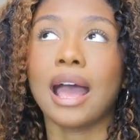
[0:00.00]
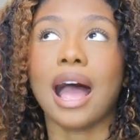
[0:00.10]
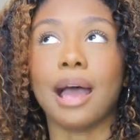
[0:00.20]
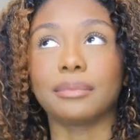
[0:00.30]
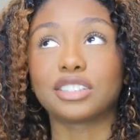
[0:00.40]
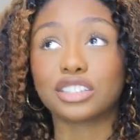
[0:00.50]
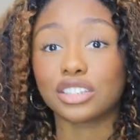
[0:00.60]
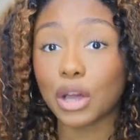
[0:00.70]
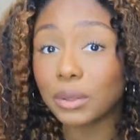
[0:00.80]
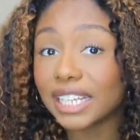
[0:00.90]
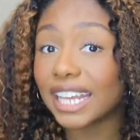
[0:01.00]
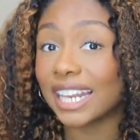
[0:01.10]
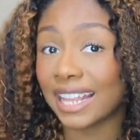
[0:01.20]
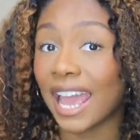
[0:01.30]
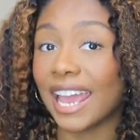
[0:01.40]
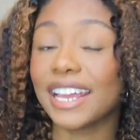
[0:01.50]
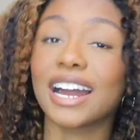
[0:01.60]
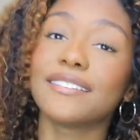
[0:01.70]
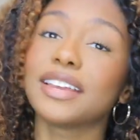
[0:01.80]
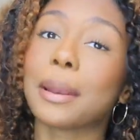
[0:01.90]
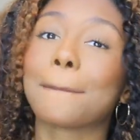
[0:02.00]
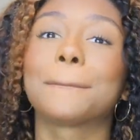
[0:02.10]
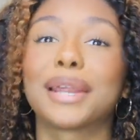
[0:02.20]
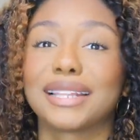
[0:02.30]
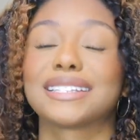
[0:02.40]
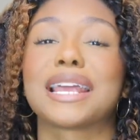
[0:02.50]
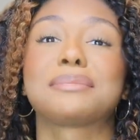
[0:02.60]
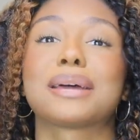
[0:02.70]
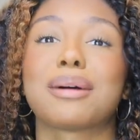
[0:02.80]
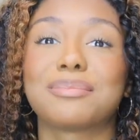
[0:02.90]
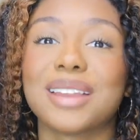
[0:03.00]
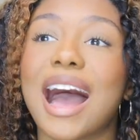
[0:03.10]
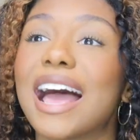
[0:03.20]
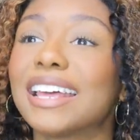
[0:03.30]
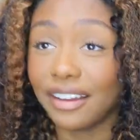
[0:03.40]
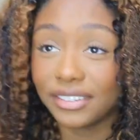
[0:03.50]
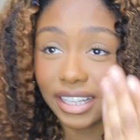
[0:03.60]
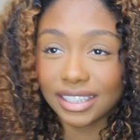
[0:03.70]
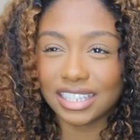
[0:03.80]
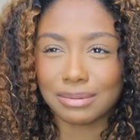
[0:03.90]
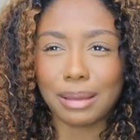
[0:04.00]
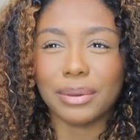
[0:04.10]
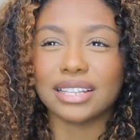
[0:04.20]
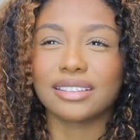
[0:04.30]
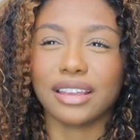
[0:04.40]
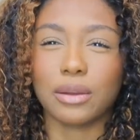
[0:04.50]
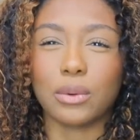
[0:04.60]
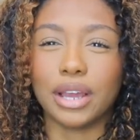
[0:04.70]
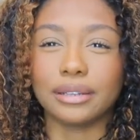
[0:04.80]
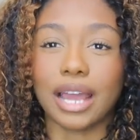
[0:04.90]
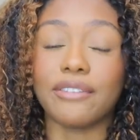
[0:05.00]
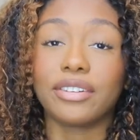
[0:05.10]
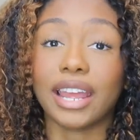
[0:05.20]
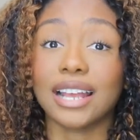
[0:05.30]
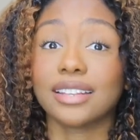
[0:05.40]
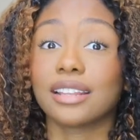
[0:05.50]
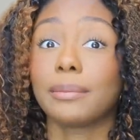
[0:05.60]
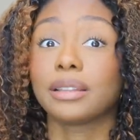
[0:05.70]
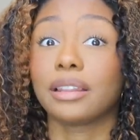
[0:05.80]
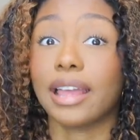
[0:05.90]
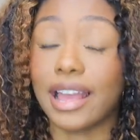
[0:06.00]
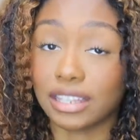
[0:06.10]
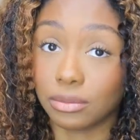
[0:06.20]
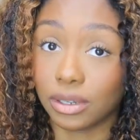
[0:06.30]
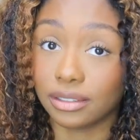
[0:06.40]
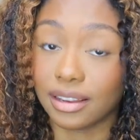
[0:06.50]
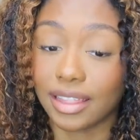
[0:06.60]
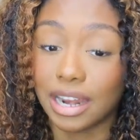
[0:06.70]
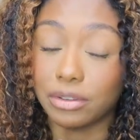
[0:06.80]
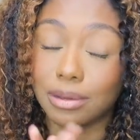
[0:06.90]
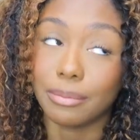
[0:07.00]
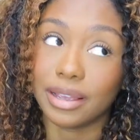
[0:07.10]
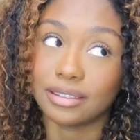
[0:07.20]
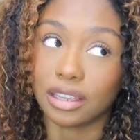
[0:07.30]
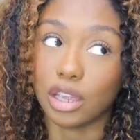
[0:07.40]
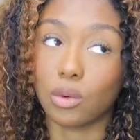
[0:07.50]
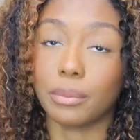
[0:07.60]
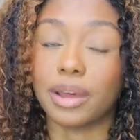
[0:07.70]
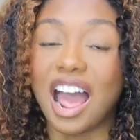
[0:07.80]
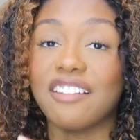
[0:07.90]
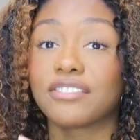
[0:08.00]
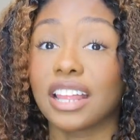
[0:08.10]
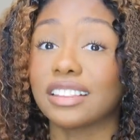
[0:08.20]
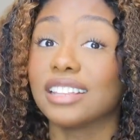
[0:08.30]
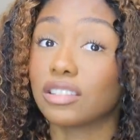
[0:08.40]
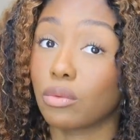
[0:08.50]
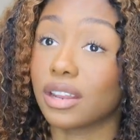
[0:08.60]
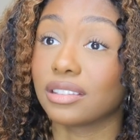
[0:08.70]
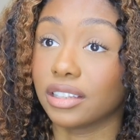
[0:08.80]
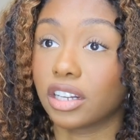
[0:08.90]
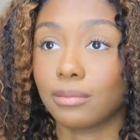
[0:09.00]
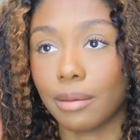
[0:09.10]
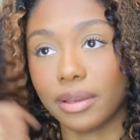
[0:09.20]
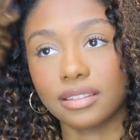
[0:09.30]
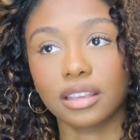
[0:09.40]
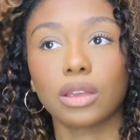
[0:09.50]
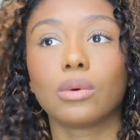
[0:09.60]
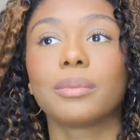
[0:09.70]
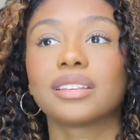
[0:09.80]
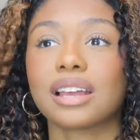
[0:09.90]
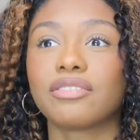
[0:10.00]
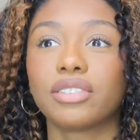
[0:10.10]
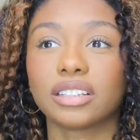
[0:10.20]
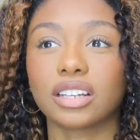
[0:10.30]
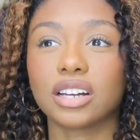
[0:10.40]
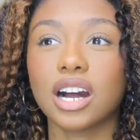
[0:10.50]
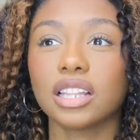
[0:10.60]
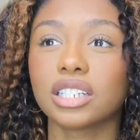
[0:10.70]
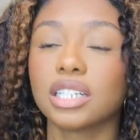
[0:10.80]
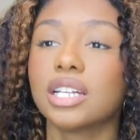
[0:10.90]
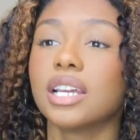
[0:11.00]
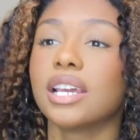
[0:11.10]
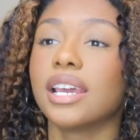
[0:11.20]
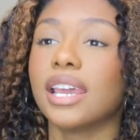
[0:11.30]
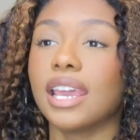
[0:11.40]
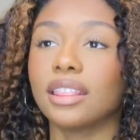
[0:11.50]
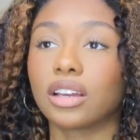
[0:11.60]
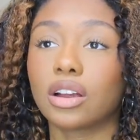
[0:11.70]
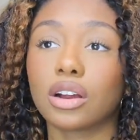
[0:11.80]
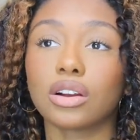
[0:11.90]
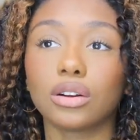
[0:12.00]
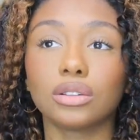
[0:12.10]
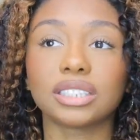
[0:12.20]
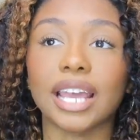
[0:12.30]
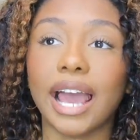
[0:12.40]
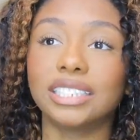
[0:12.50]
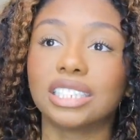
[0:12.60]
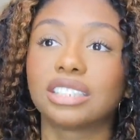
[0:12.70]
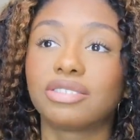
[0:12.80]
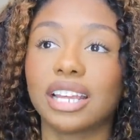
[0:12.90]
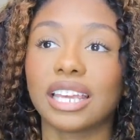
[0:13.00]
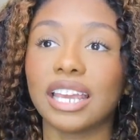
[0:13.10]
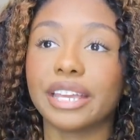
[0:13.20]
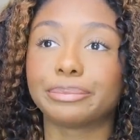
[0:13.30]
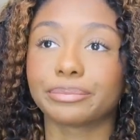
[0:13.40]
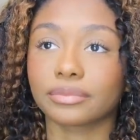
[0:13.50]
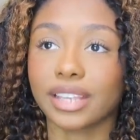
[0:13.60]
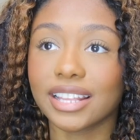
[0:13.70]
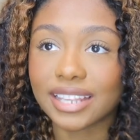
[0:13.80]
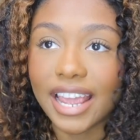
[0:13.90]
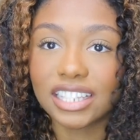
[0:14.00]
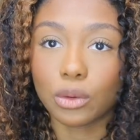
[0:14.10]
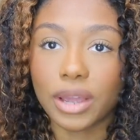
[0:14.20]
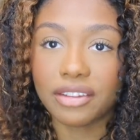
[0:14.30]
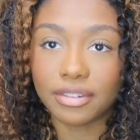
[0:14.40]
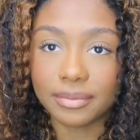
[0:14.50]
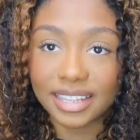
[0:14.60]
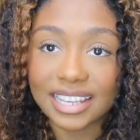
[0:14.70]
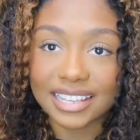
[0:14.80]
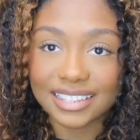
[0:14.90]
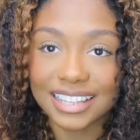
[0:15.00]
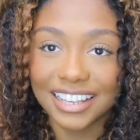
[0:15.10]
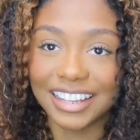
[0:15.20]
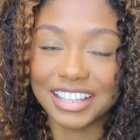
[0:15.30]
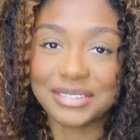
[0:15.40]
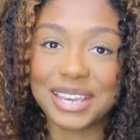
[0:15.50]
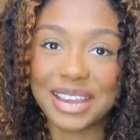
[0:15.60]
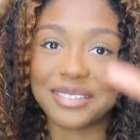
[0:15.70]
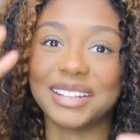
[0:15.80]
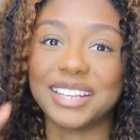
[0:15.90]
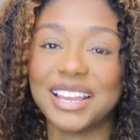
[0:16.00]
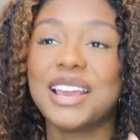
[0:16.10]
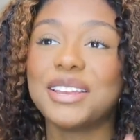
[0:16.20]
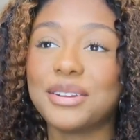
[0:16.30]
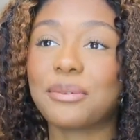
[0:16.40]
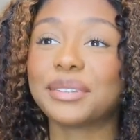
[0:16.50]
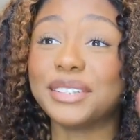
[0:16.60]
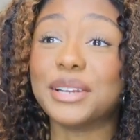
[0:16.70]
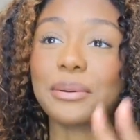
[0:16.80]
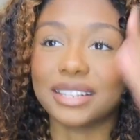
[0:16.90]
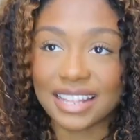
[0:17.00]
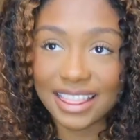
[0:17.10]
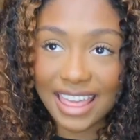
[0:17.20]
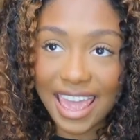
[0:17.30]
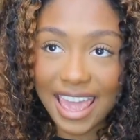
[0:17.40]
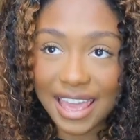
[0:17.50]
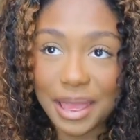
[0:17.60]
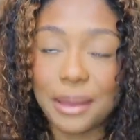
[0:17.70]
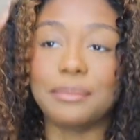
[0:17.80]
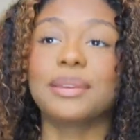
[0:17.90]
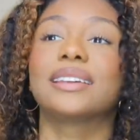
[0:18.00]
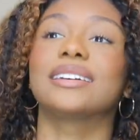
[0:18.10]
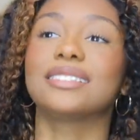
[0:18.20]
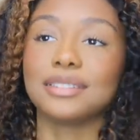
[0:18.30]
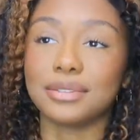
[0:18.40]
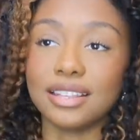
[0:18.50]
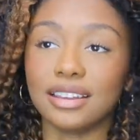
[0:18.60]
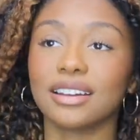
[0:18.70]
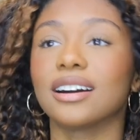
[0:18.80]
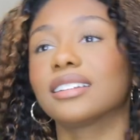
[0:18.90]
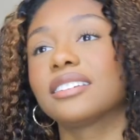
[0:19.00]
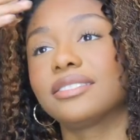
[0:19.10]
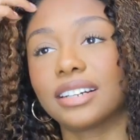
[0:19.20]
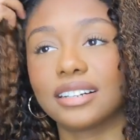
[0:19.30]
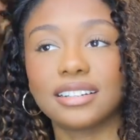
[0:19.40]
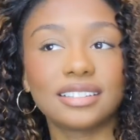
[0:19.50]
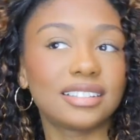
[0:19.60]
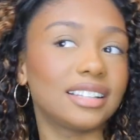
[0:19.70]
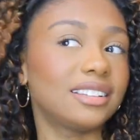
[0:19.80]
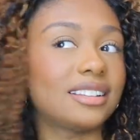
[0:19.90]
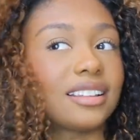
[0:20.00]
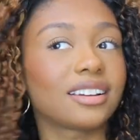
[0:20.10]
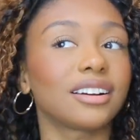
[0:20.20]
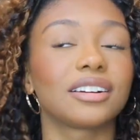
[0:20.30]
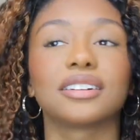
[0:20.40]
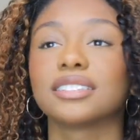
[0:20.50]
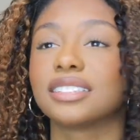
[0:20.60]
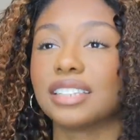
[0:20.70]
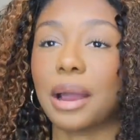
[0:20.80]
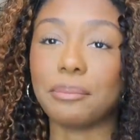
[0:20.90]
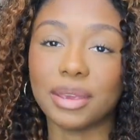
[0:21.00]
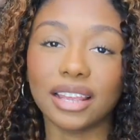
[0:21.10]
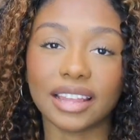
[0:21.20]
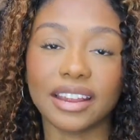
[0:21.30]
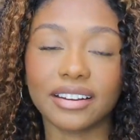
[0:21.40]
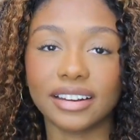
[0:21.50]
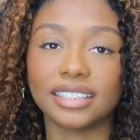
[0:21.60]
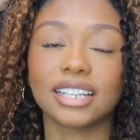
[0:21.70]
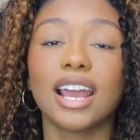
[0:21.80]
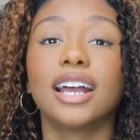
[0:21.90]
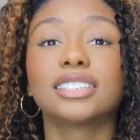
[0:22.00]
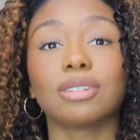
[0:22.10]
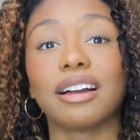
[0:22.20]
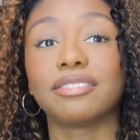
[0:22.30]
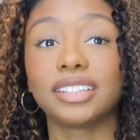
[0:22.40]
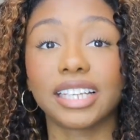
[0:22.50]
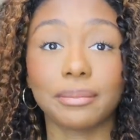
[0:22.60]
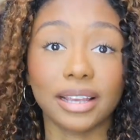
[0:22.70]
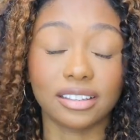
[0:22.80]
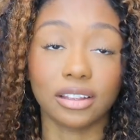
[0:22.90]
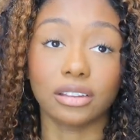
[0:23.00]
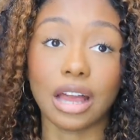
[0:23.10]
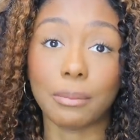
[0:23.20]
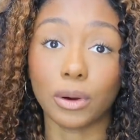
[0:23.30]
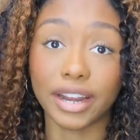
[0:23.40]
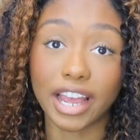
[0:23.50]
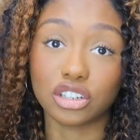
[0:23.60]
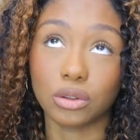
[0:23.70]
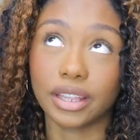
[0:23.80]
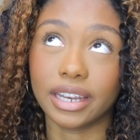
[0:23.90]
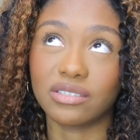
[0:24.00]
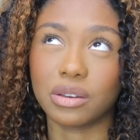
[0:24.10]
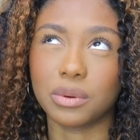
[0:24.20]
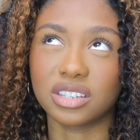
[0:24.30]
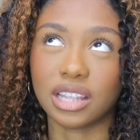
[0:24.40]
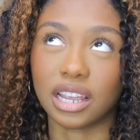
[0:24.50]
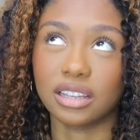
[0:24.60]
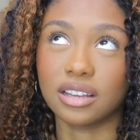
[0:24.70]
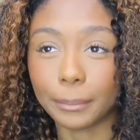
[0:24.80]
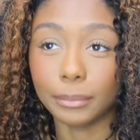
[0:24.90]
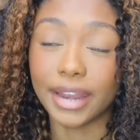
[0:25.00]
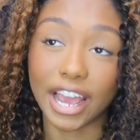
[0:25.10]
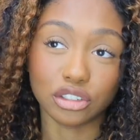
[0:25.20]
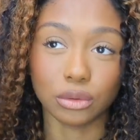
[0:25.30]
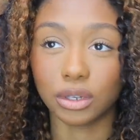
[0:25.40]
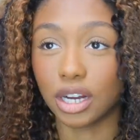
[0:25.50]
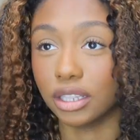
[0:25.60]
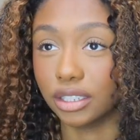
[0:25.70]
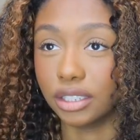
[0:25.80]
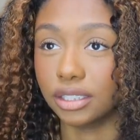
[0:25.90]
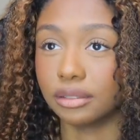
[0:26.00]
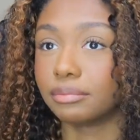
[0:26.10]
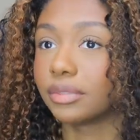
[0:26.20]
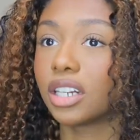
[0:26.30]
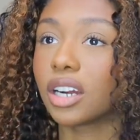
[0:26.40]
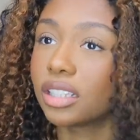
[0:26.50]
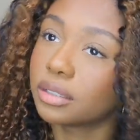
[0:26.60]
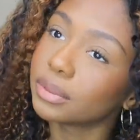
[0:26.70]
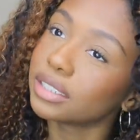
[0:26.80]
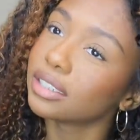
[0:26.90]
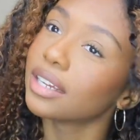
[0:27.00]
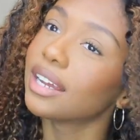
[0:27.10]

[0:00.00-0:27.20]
I'm slowly getting the hang of it, but at the same time, I'm not. I feel like this is my best looking one. I feel like I said that about the last one, that it was my best looking one, but I feel like this one is literally my best looking one because I feel like the color and the curls, I just feel like it it takes away from this. like you can't really, you don't really notice that because you see the color first and you see the curls and how big the hair is. So I feel like it makes it look a lot more natural than if it was just like a natural color curly one.